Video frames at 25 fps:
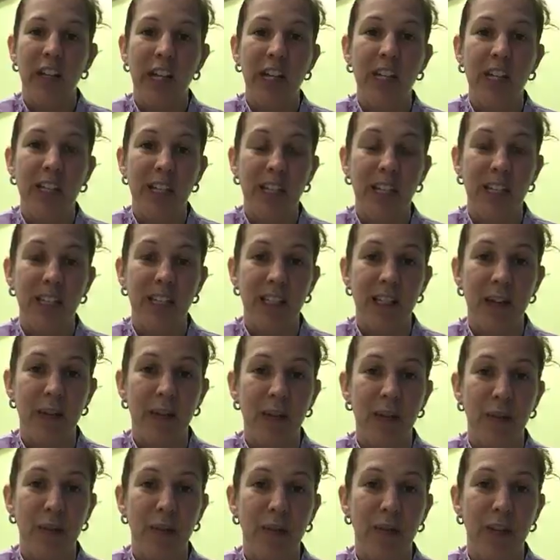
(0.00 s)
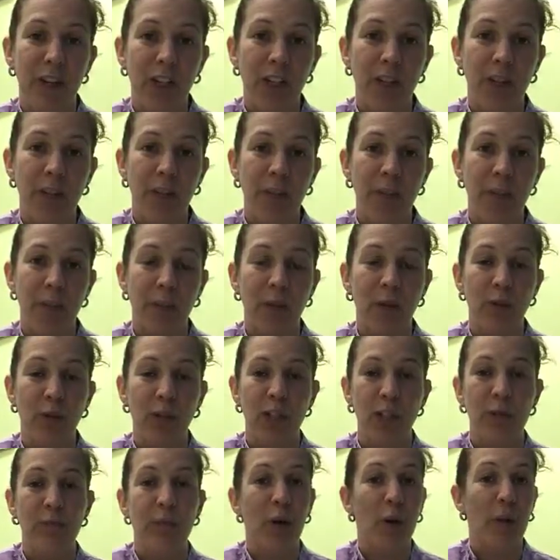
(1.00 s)
you need to see a dental professional because
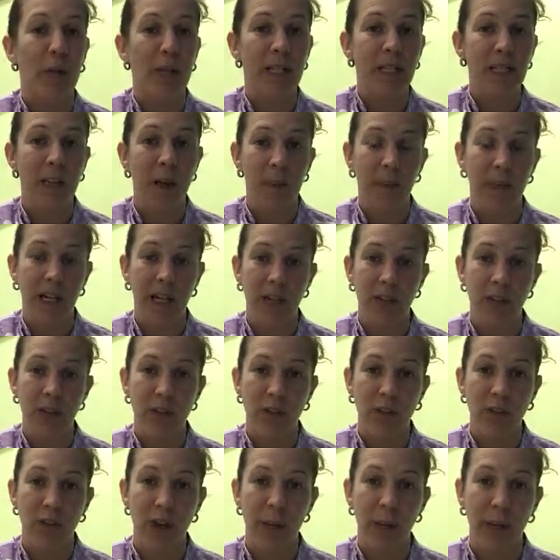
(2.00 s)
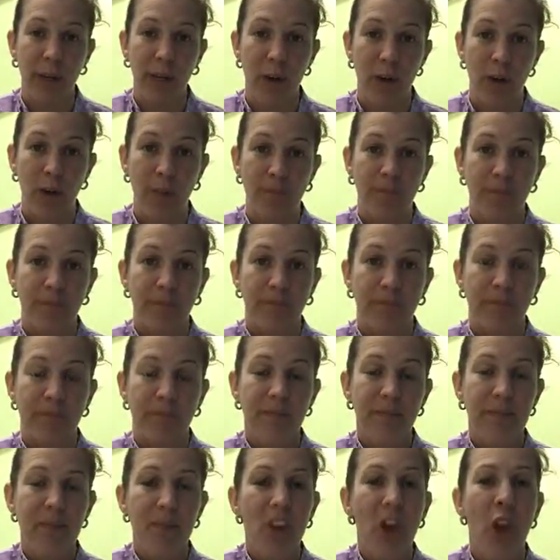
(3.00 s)
there's probably something else going on.
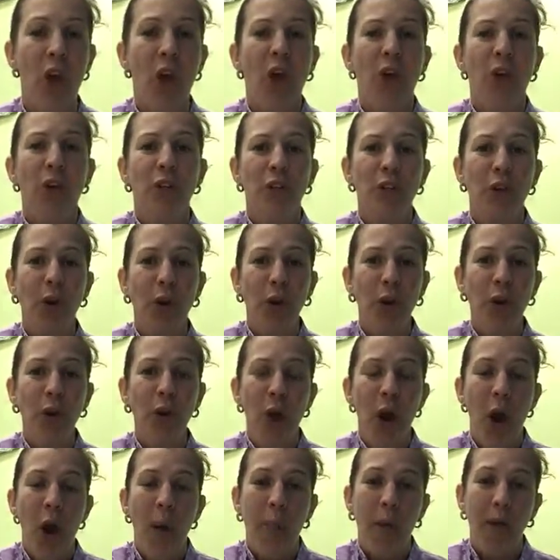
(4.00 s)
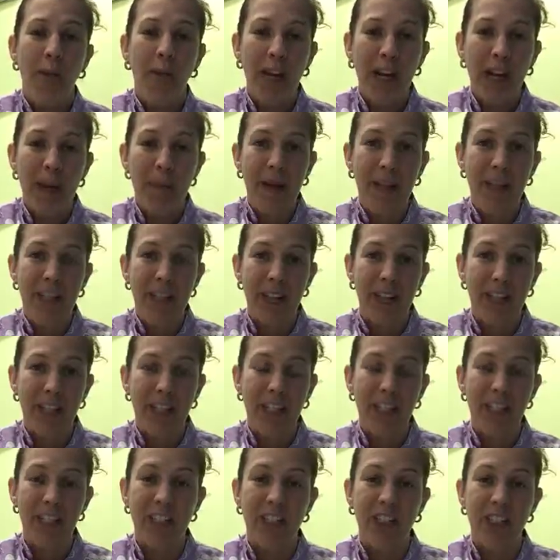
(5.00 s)
So my
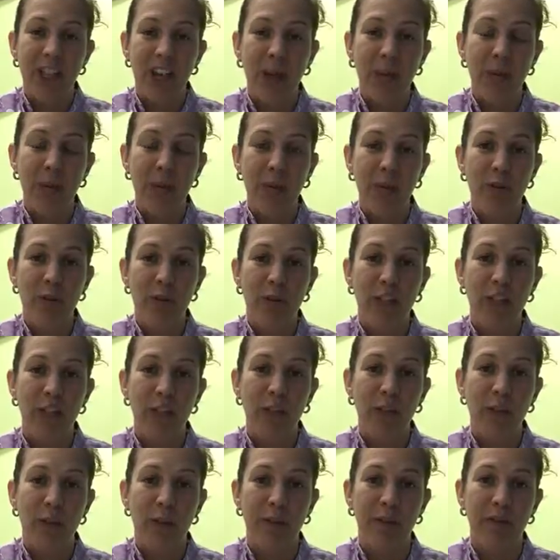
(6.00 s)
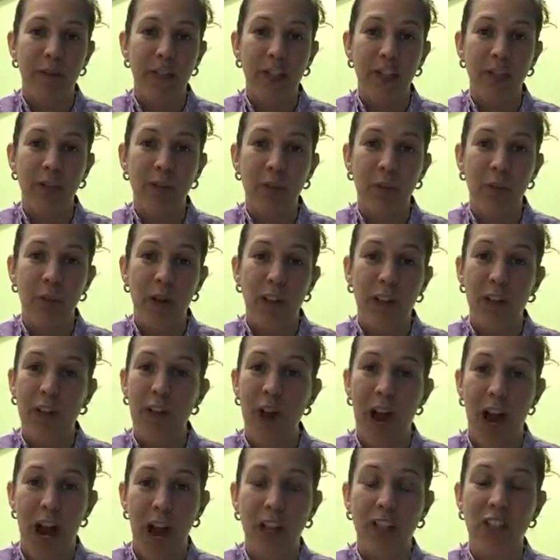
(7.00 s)
recommendation is check with your dental professional whether
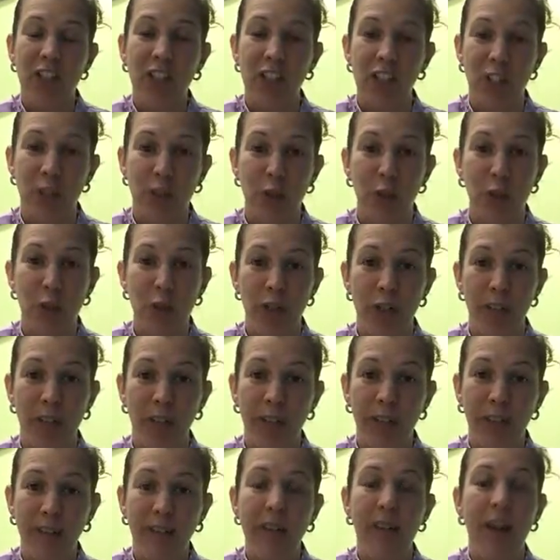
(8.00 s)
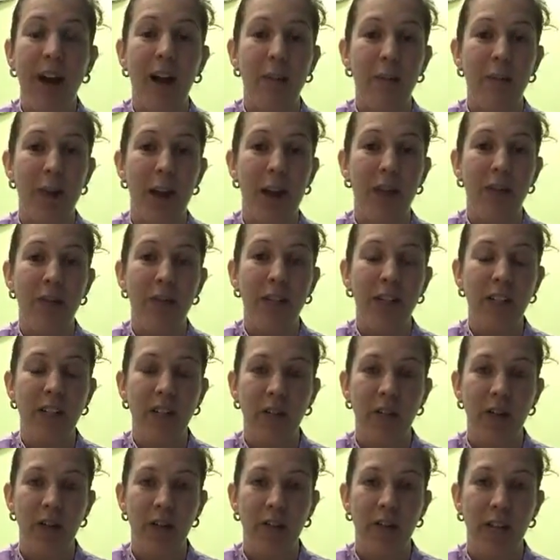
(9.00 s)
you actually do need a mouth
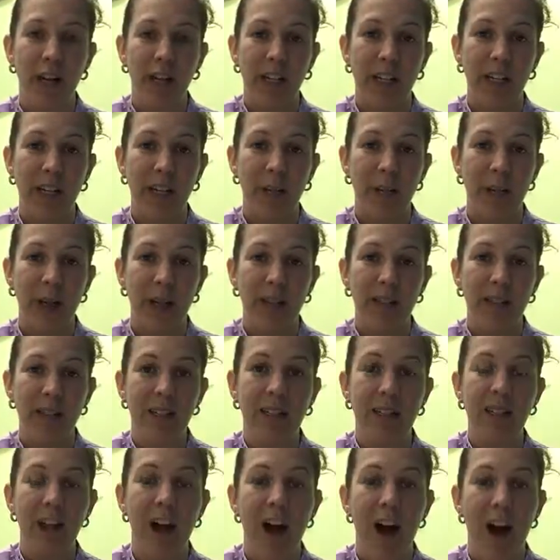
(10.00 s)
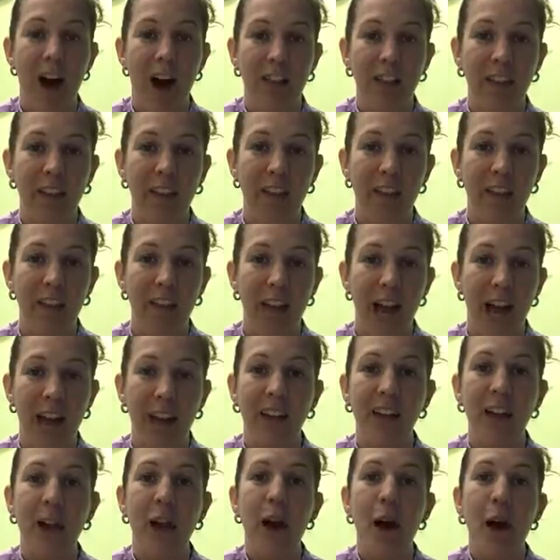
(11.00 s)
rinse on a regular basis. Other than that,